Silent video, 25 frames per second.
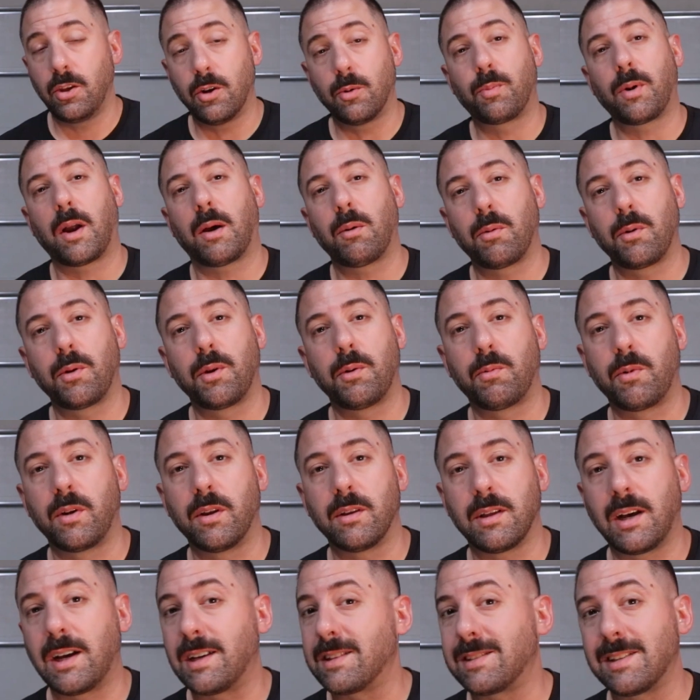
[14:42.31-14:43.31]
You'll probably
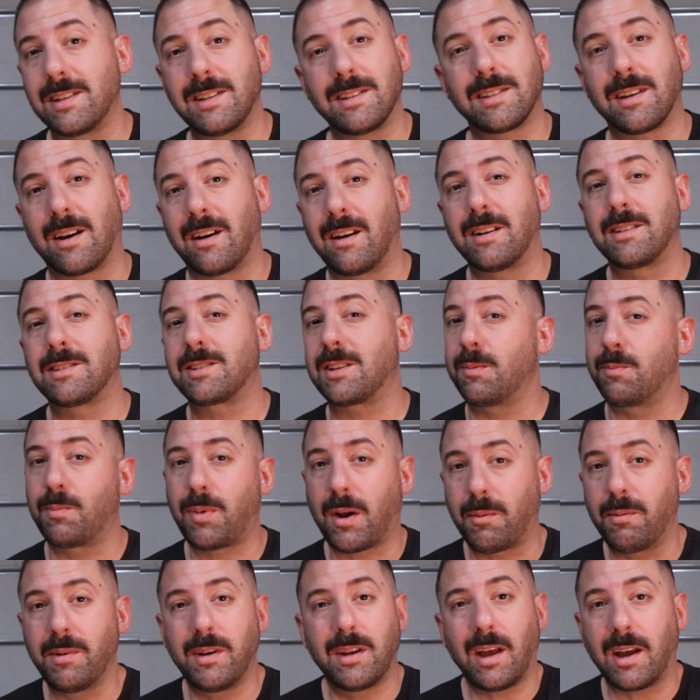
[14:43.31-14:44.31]
realize that it's honestly
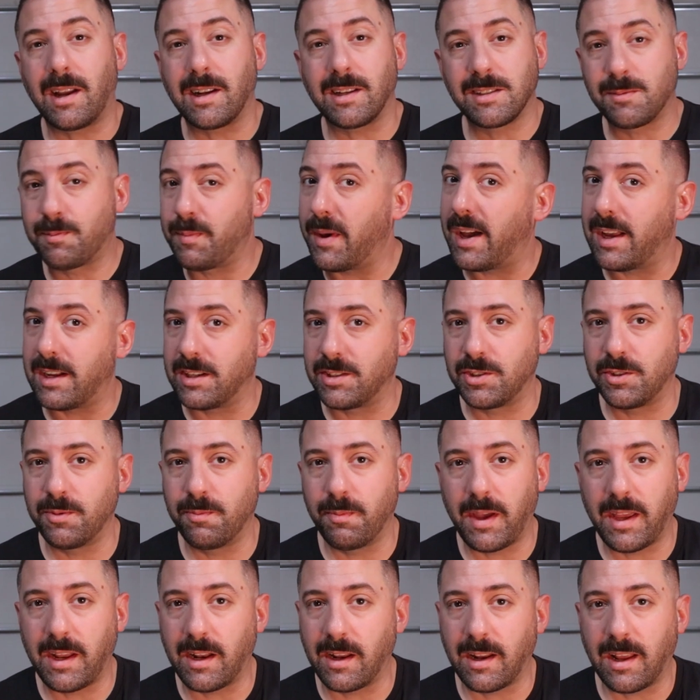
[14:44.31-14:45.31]
probably not as bad as you
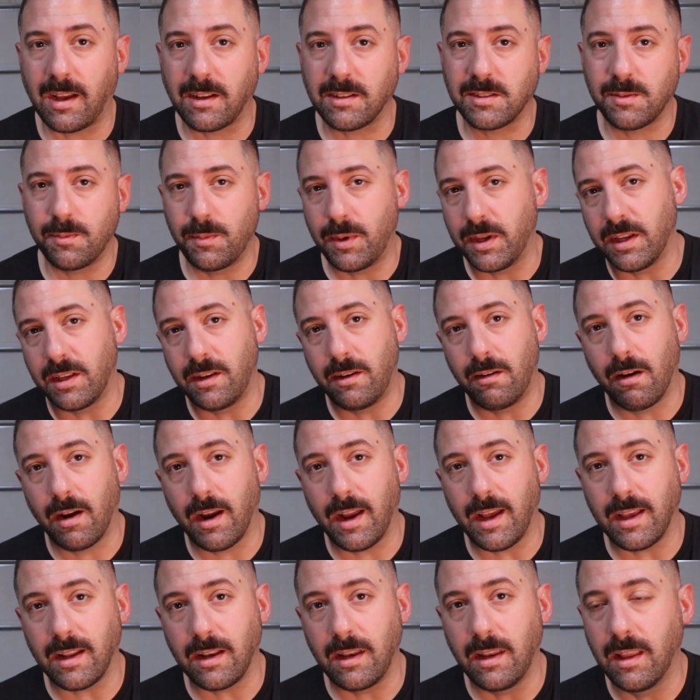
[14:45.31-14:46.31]
made it out to be in your
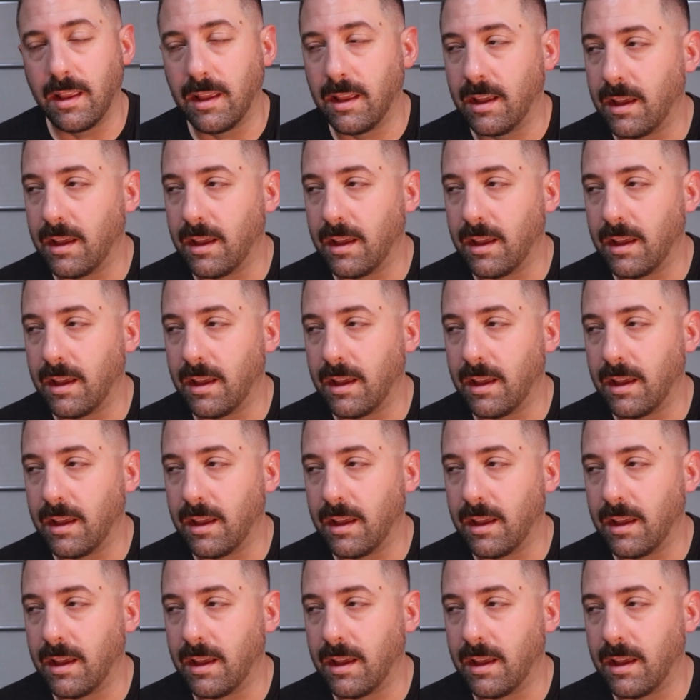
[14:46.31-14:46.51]
head.